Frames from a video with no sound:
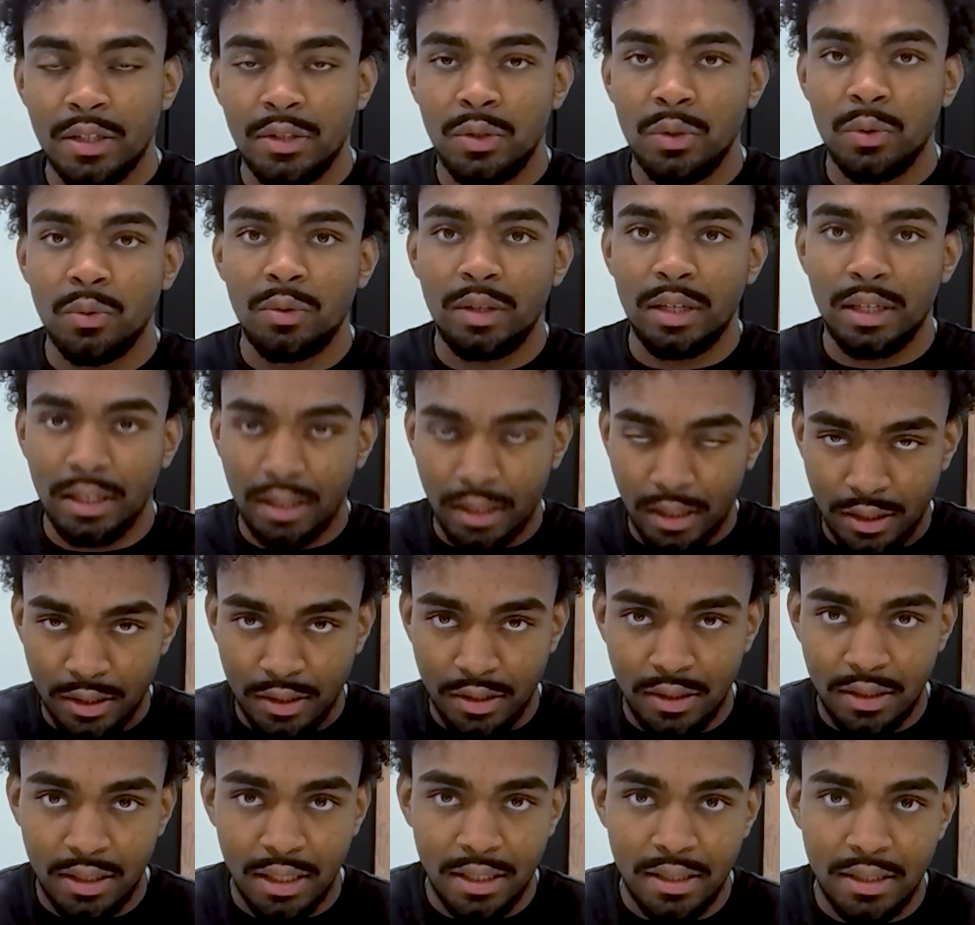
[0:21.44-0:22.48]
to get
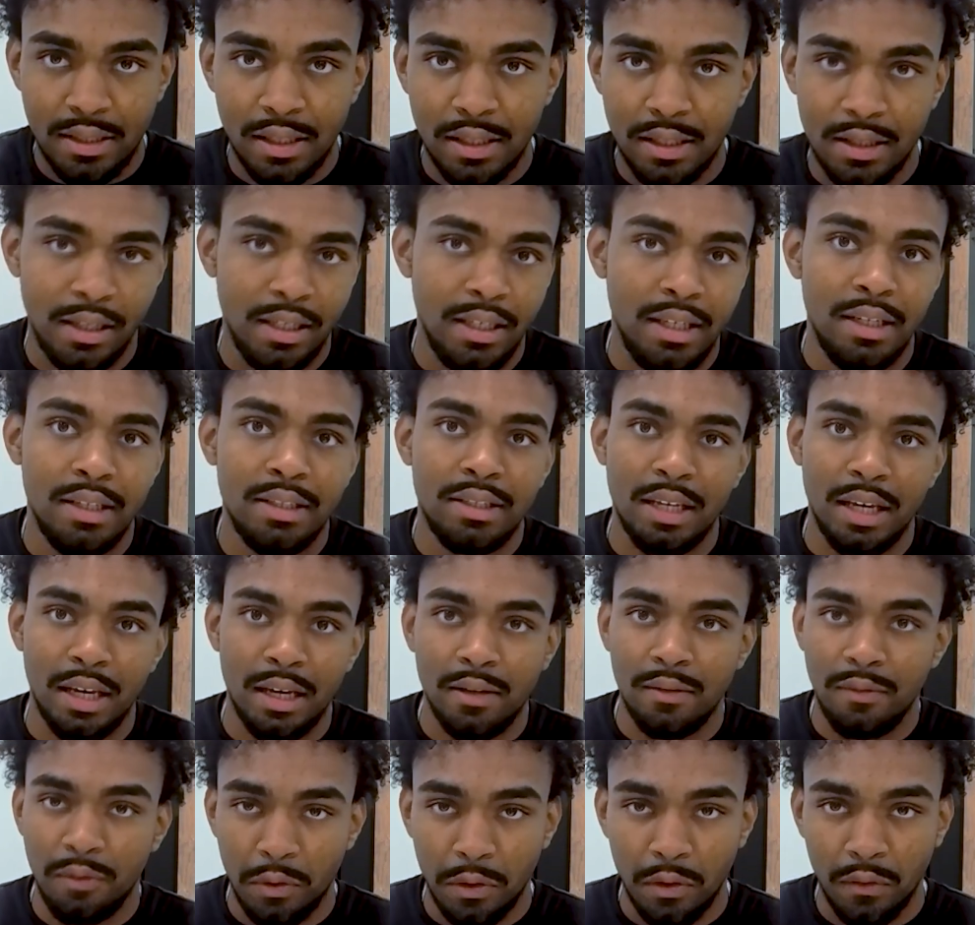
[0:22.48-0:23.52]
consistent leads
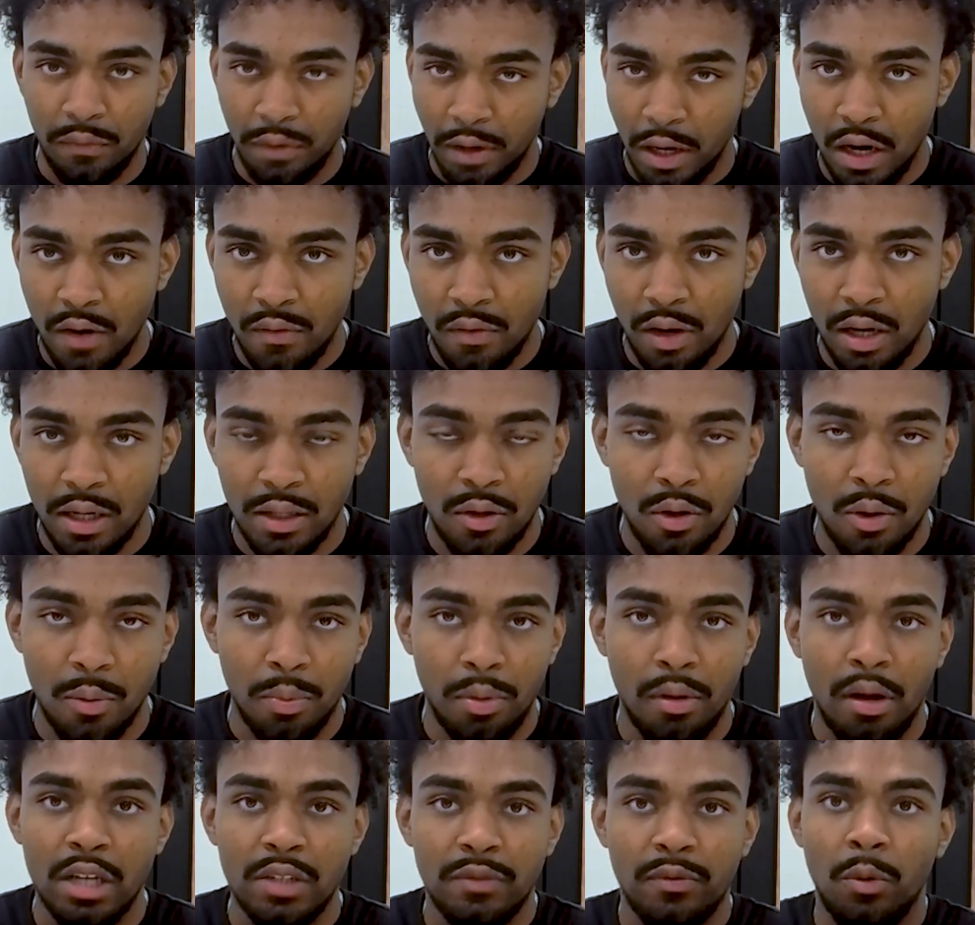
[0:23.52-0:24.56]
in for a very, very low
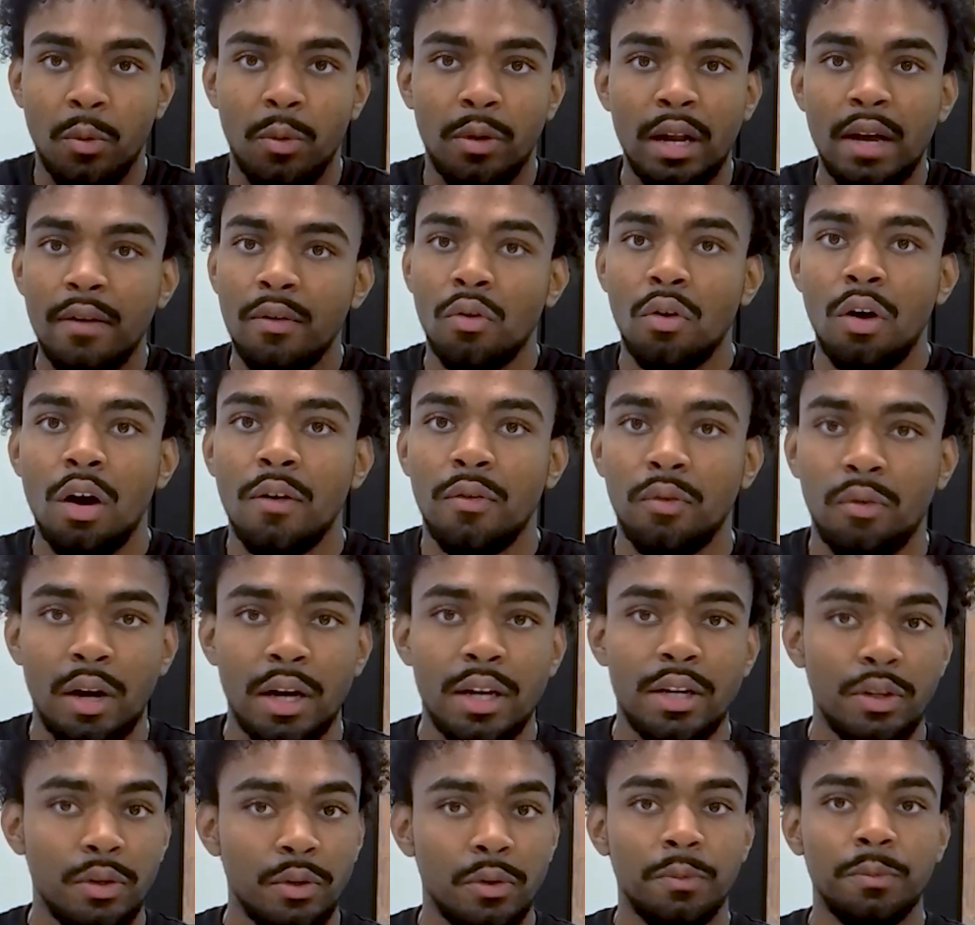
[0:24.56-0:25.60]
price for whatever offer I
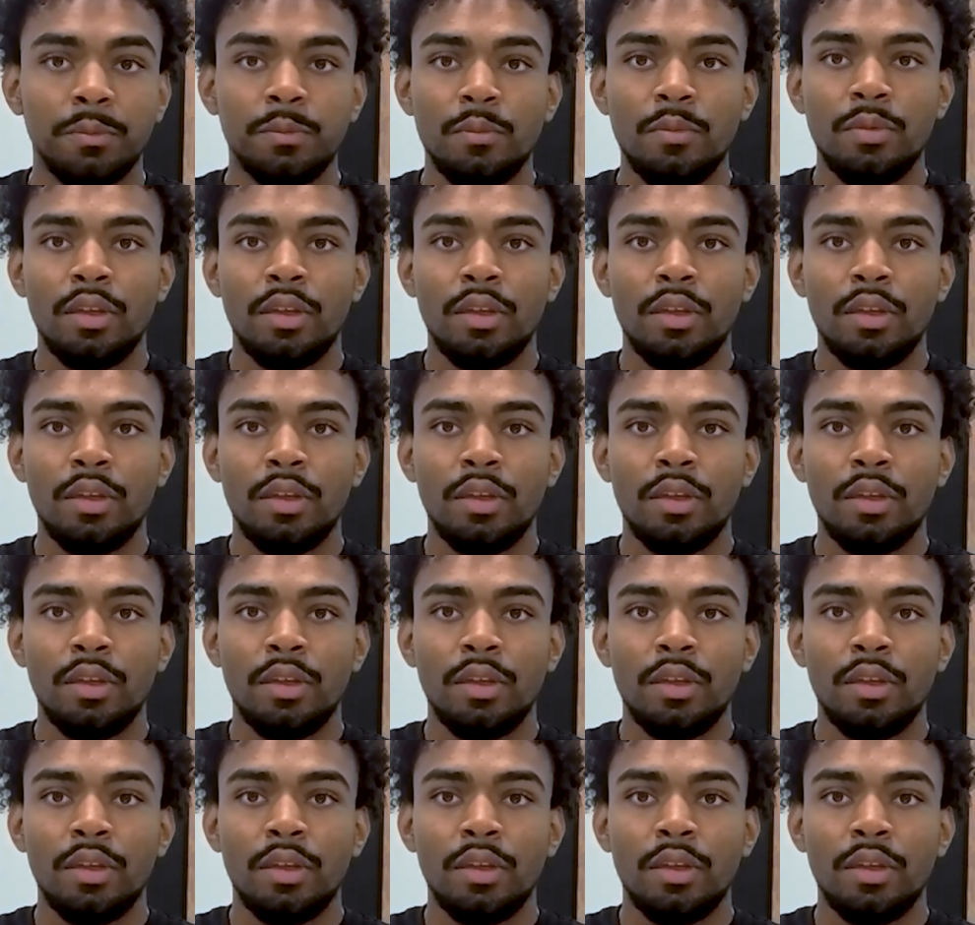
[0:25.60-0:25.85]
do.